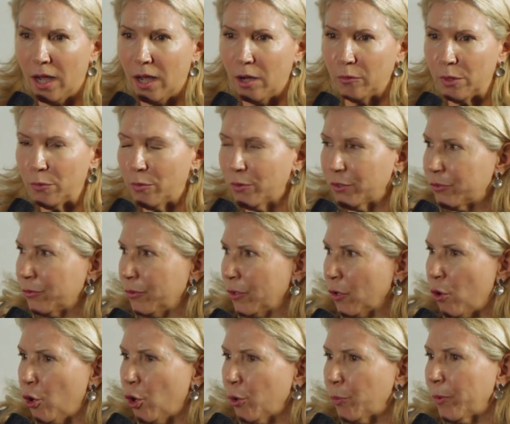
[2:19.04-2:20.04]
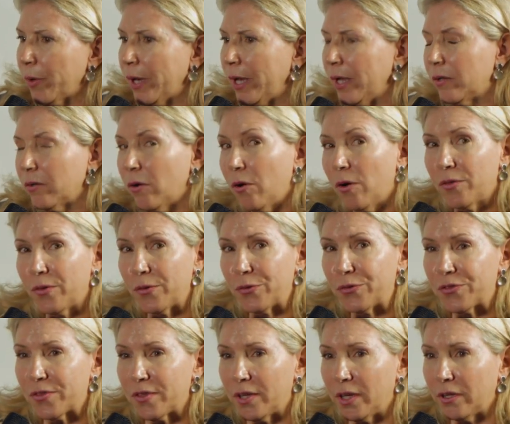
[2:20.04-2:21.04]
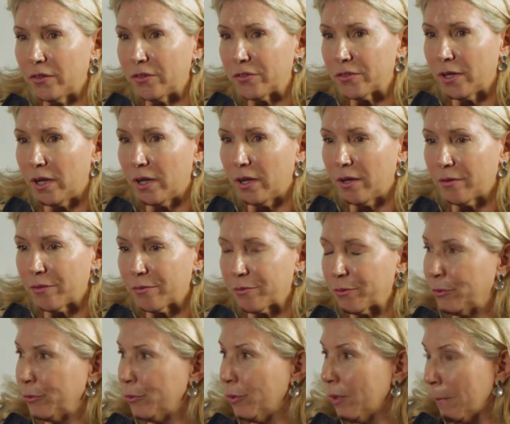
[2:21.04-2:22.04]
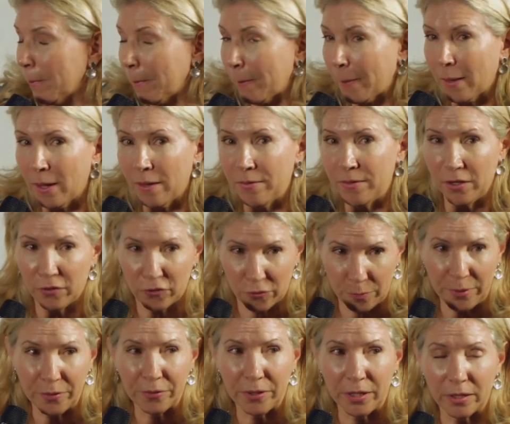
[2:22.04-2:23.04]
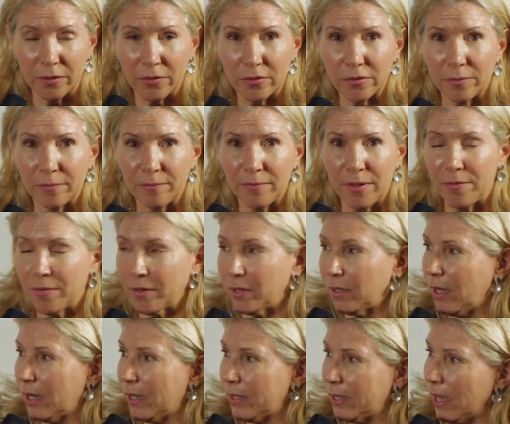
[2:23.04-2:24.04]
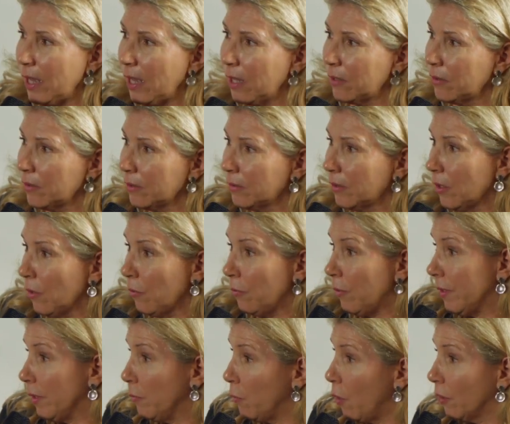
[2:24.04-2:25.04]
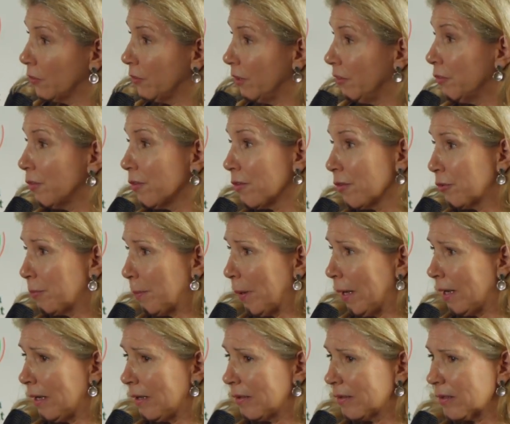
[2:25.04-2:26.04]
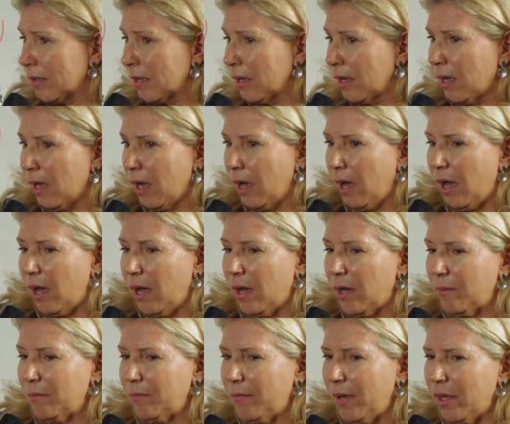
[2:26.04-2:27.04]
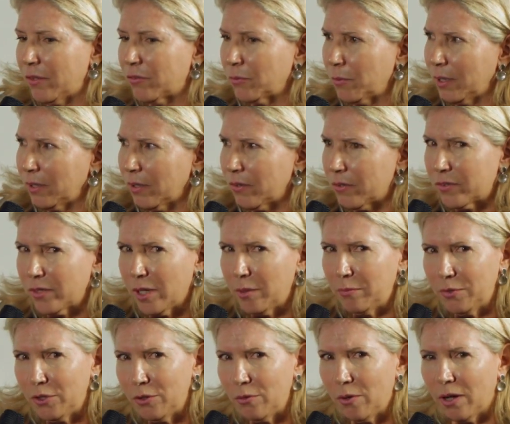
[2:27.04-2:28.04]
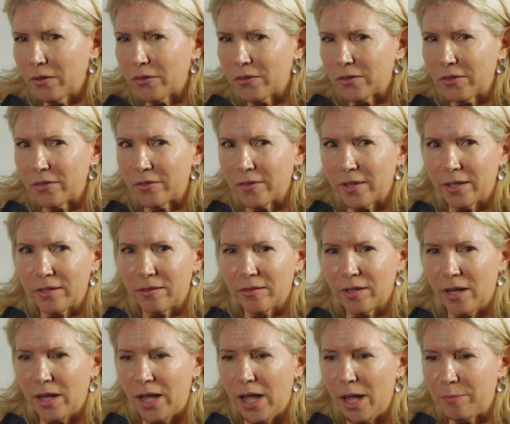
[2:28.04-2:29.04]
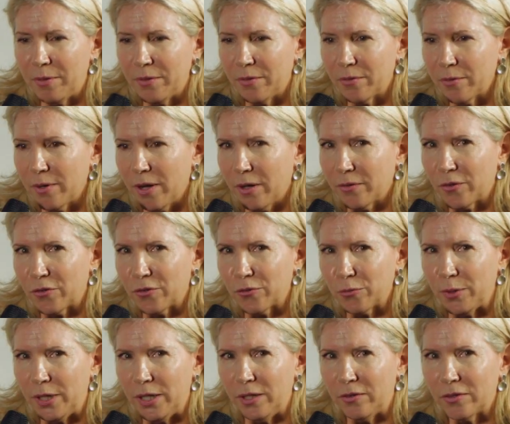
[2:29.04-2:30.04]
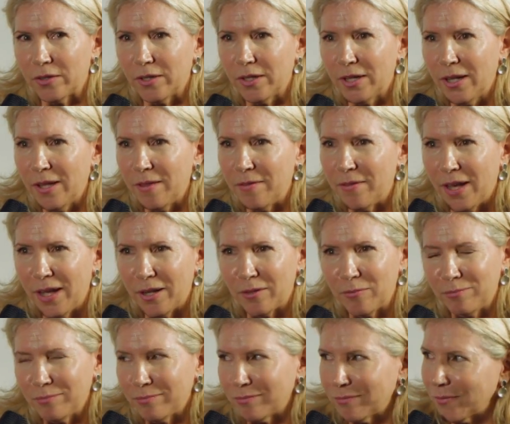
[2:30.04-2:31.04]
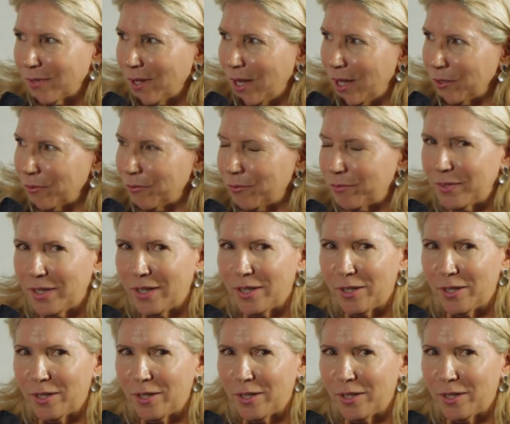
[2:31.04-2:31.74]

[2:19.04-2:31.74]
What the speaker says: We were to incorporate all those things through the experience that the client had when they walked into the space, as well as some nuances that happened throughout the suite that kind of